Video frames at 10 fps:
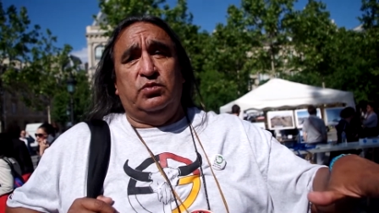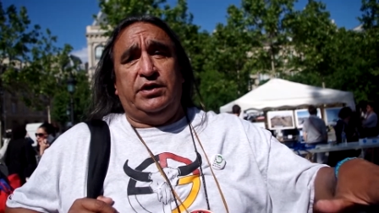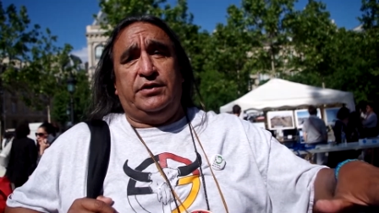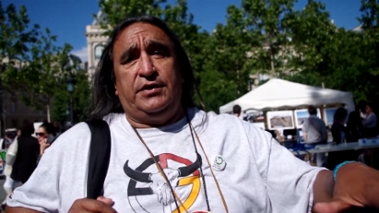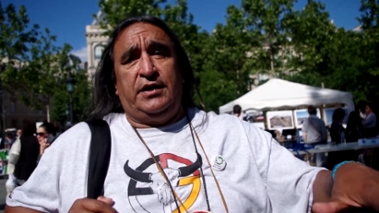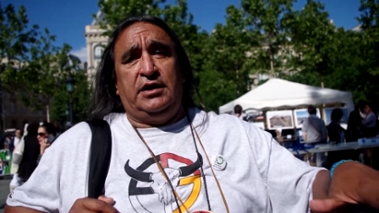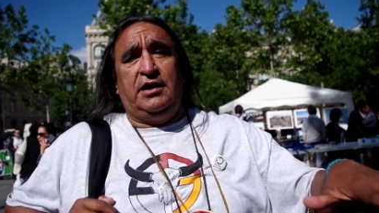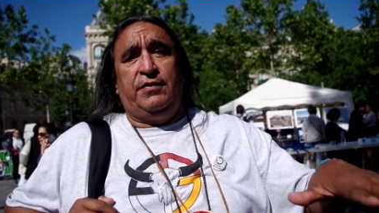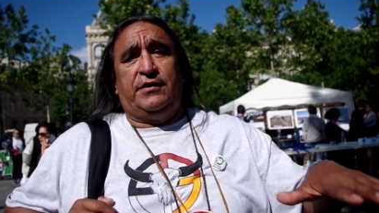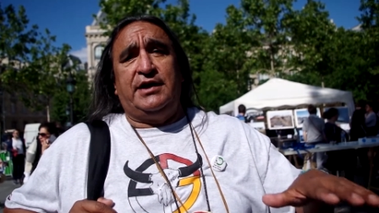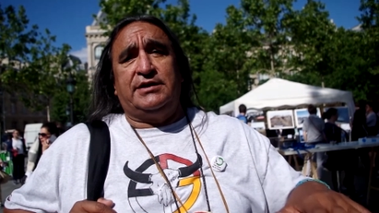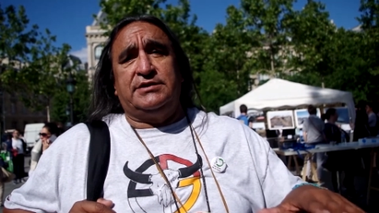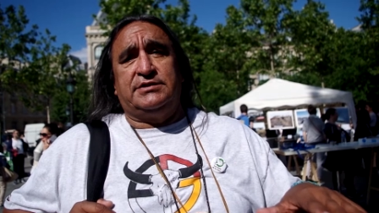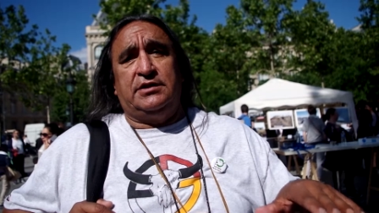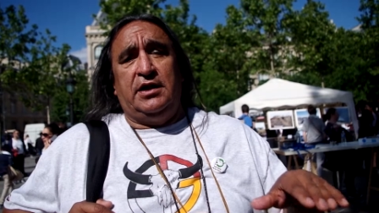with any of the
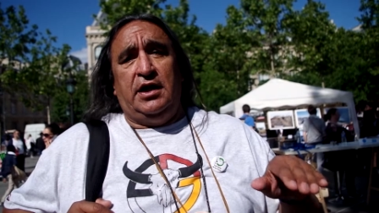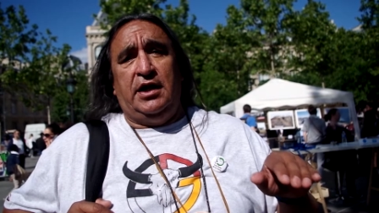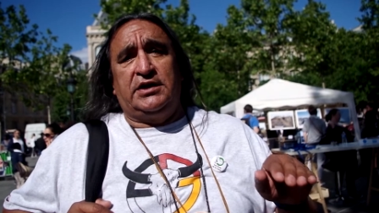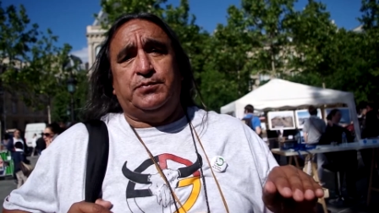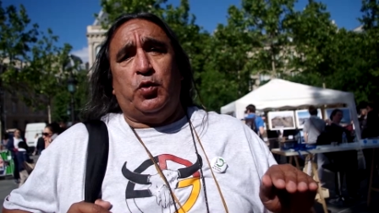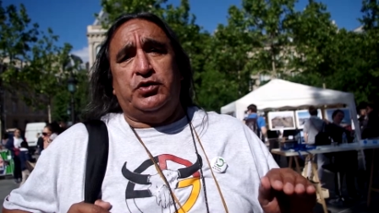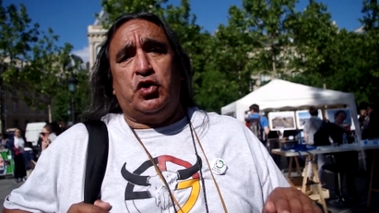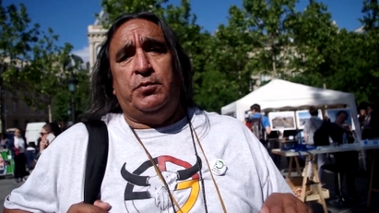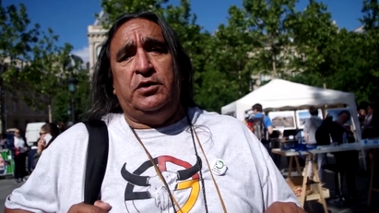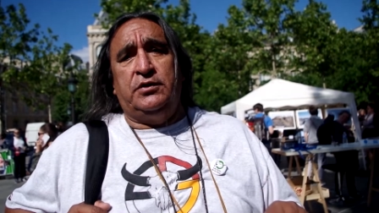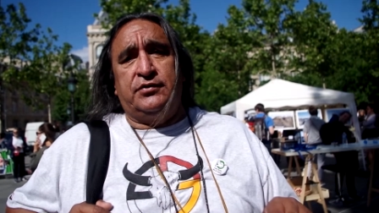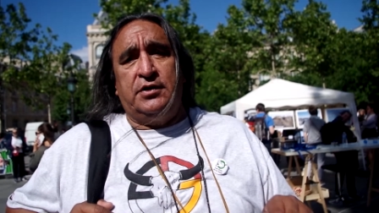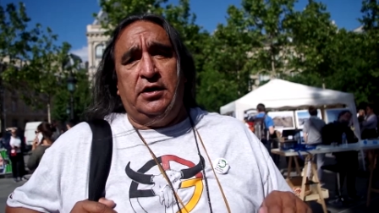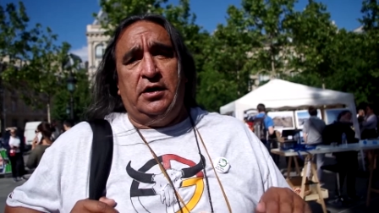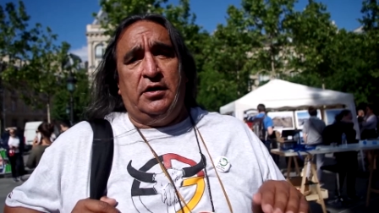Texas export terminals,
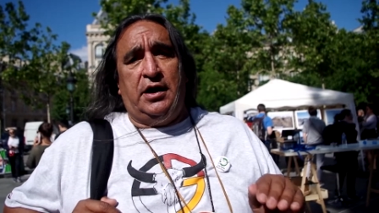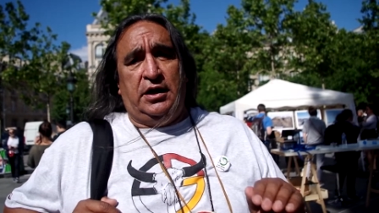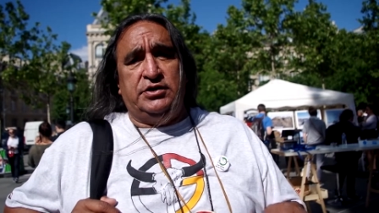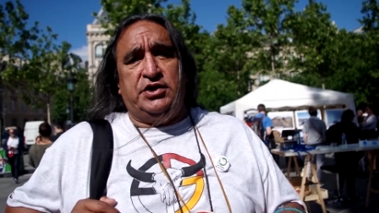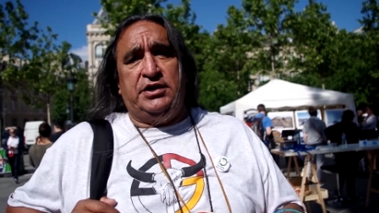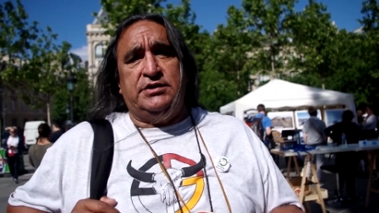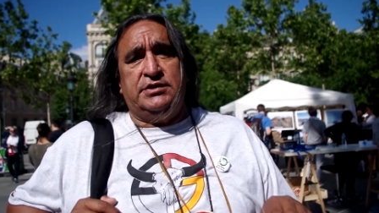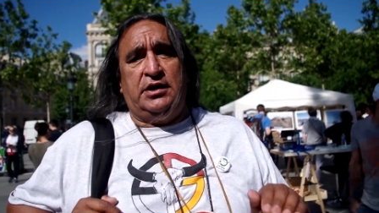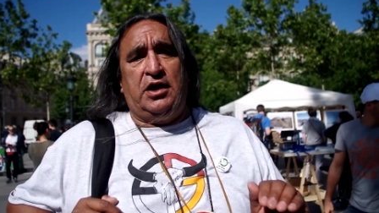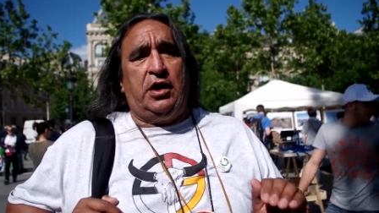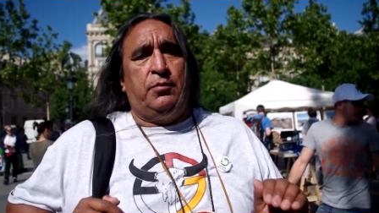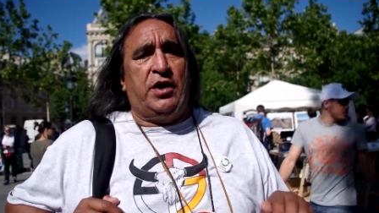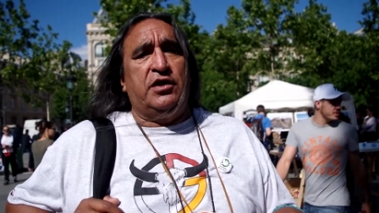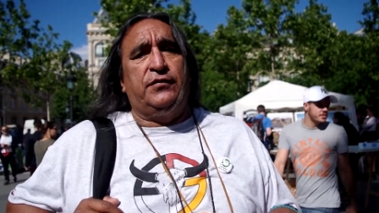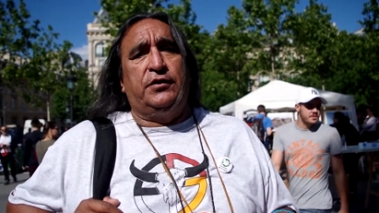LNGs in, in
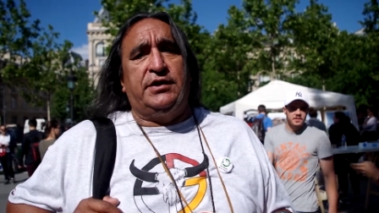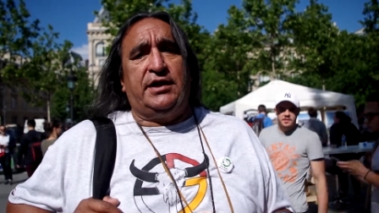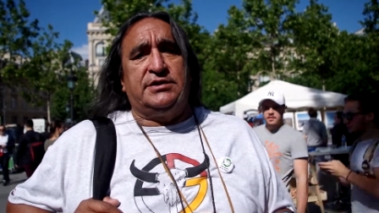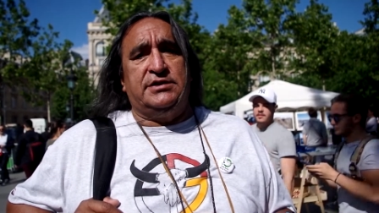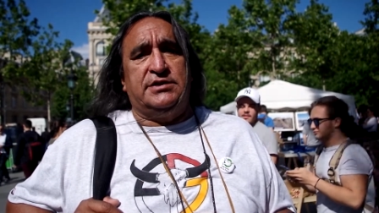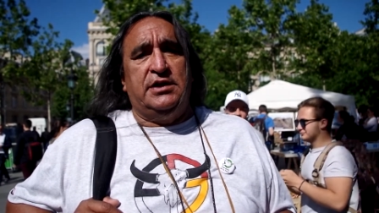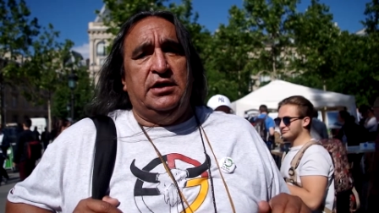Brownsville, Texas.